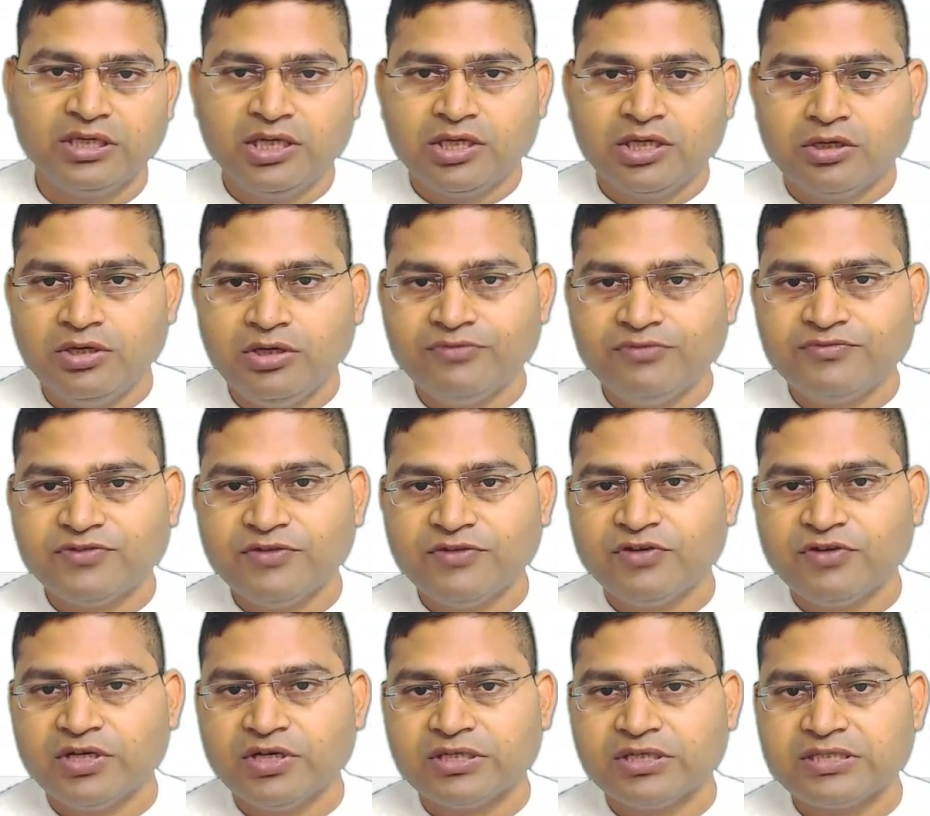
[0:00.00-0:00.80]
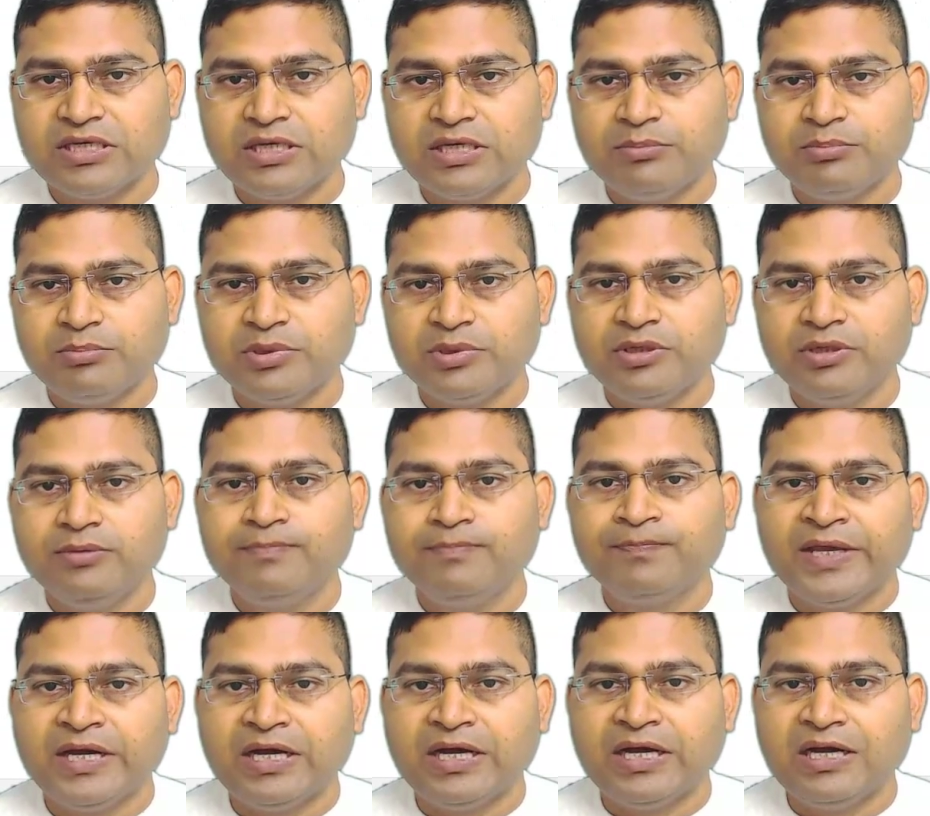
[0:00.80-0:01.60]
Now if say for example,
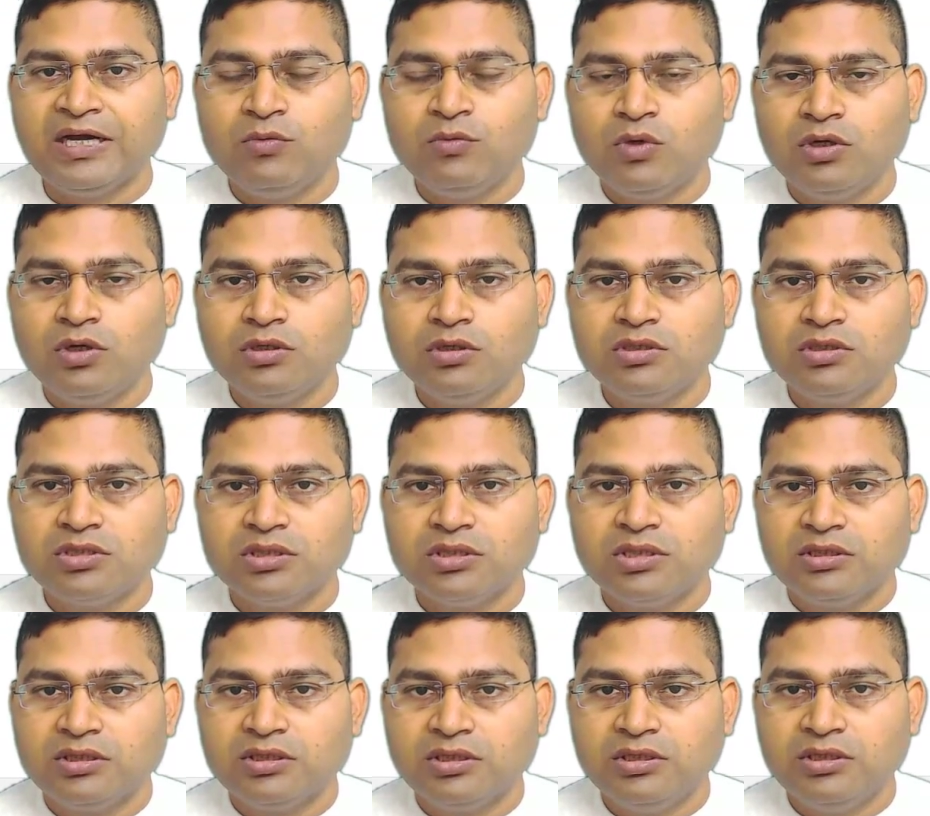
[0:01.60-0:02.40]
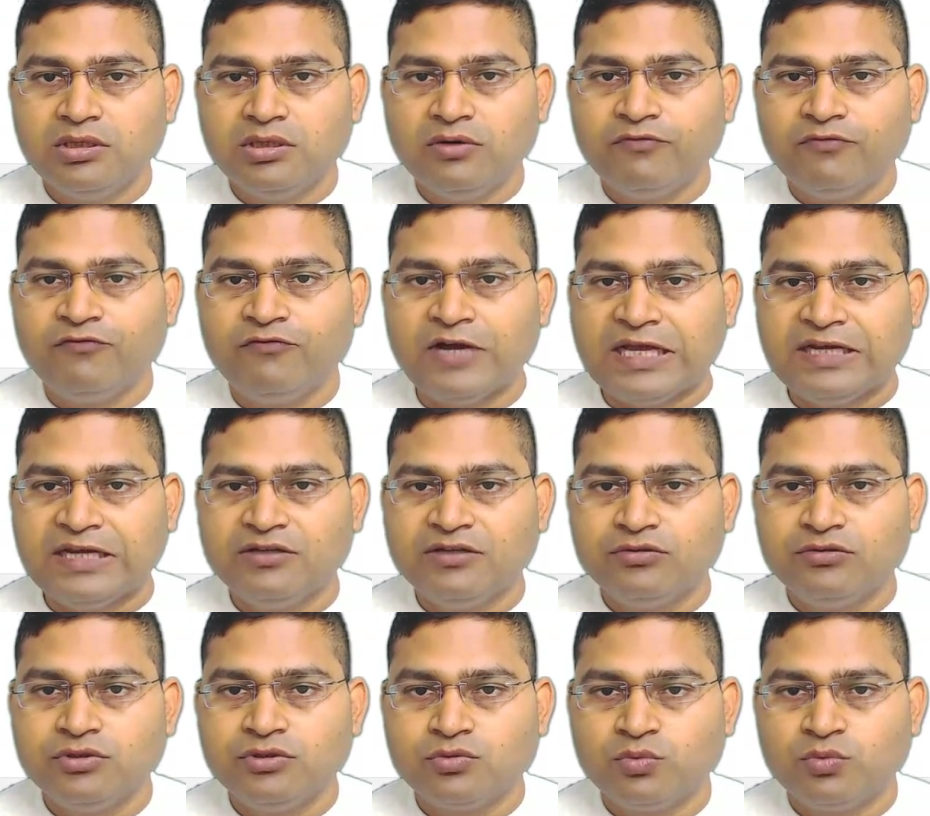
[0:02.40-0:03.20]
I want the
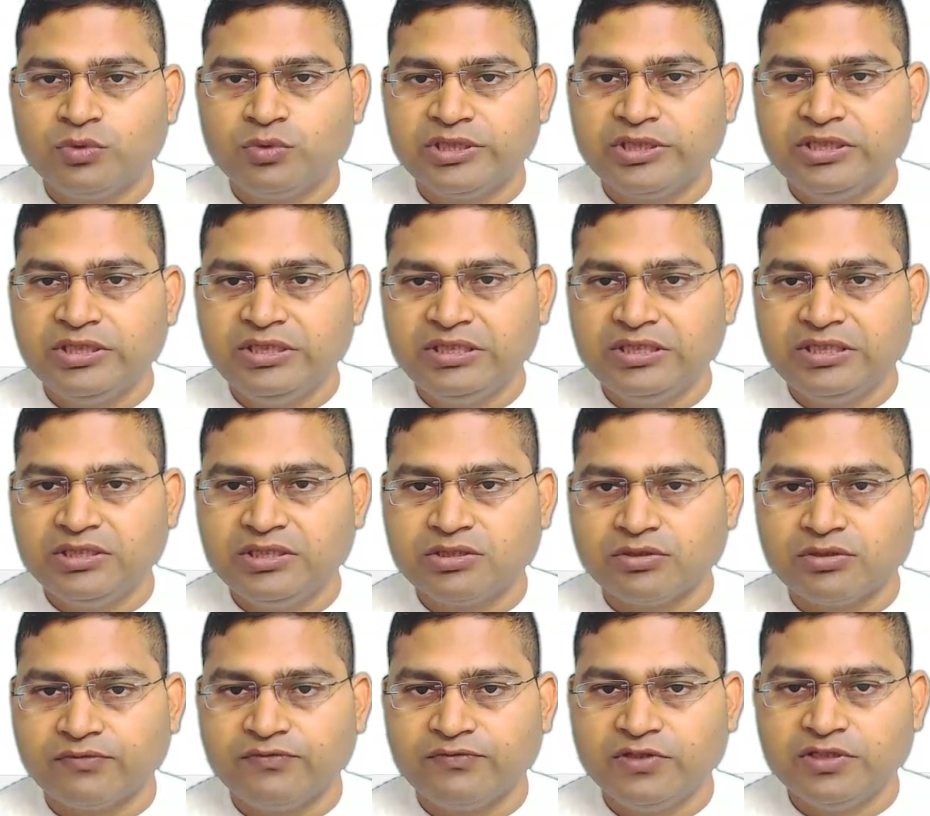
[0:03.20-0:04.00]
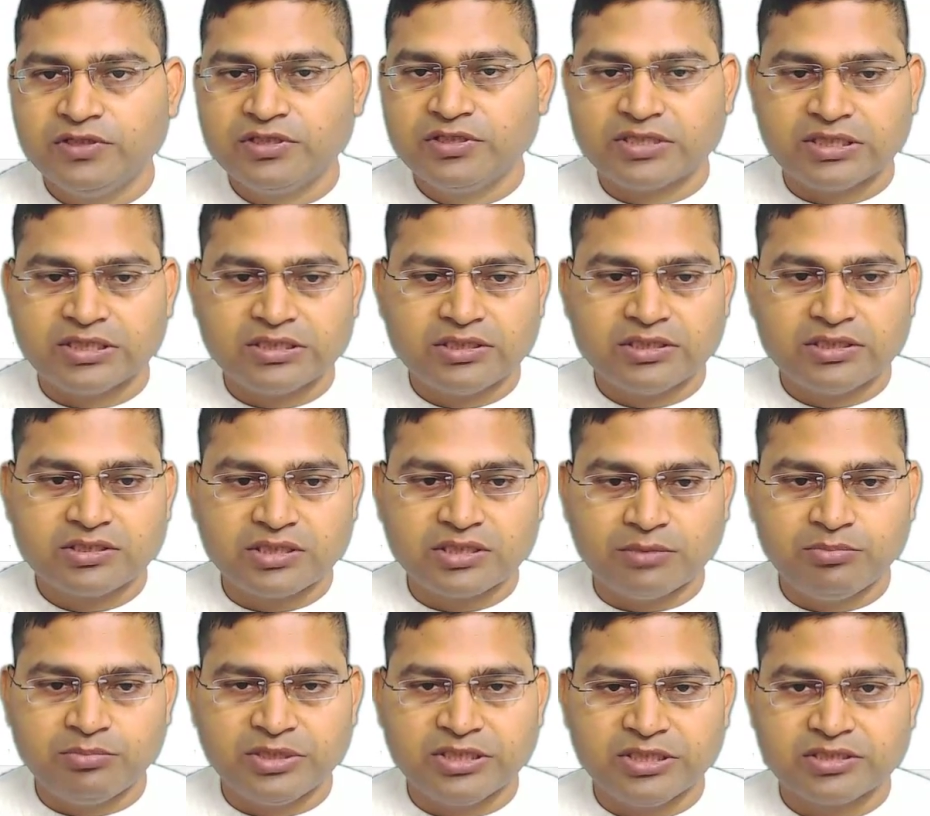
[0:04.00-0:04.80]
values within each of the
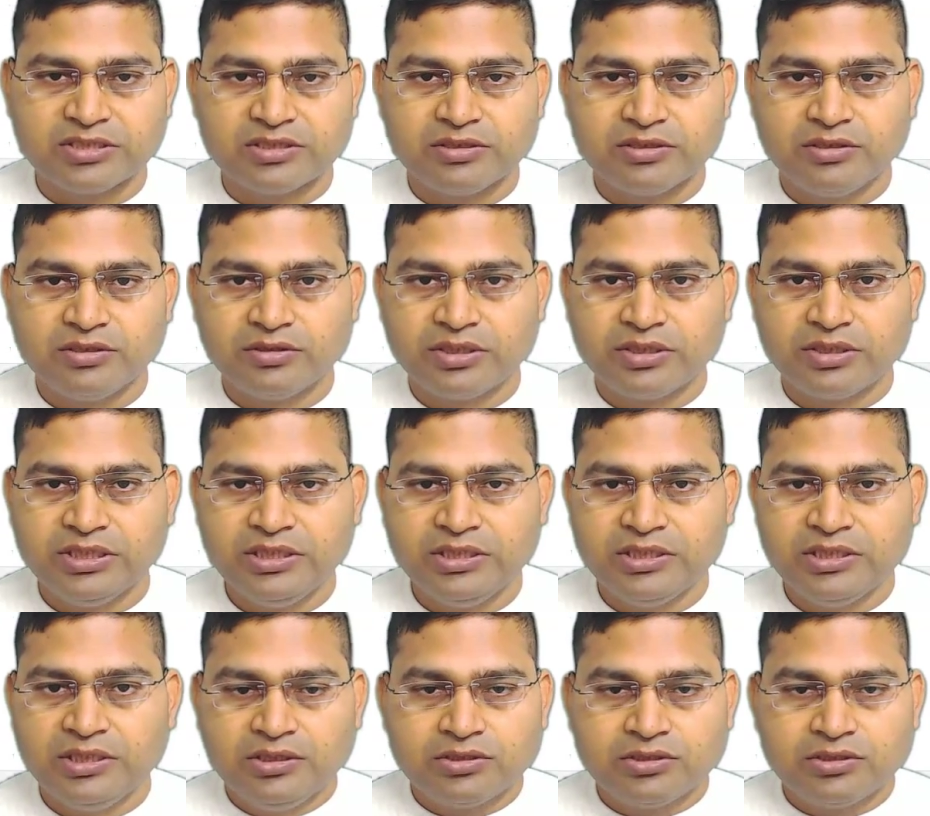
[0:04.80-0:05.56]
sub list. Okay.